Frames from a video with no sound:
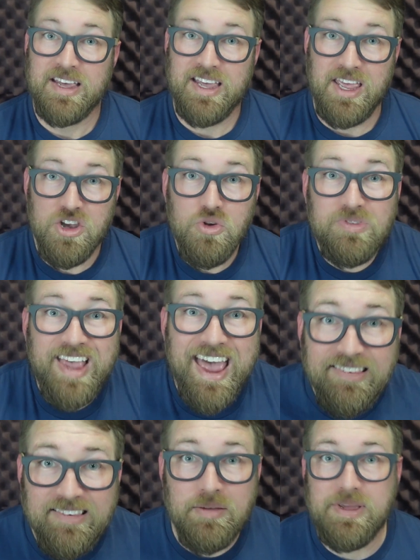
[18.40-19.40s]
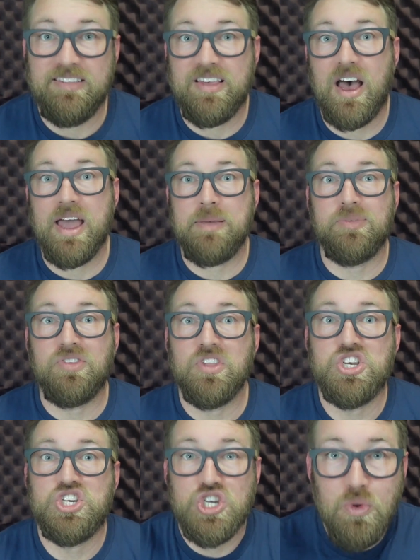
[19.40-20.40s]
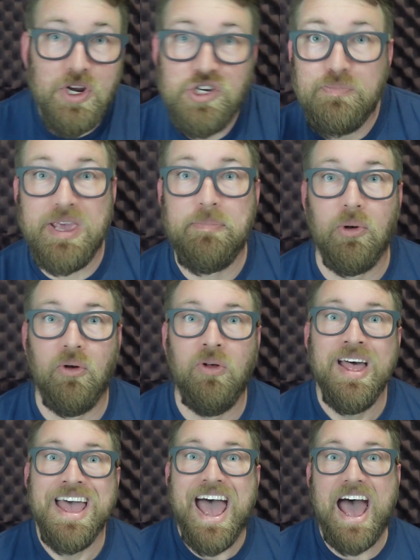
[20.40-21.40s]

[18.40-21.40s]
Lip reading: In New Testament times, the Jewish people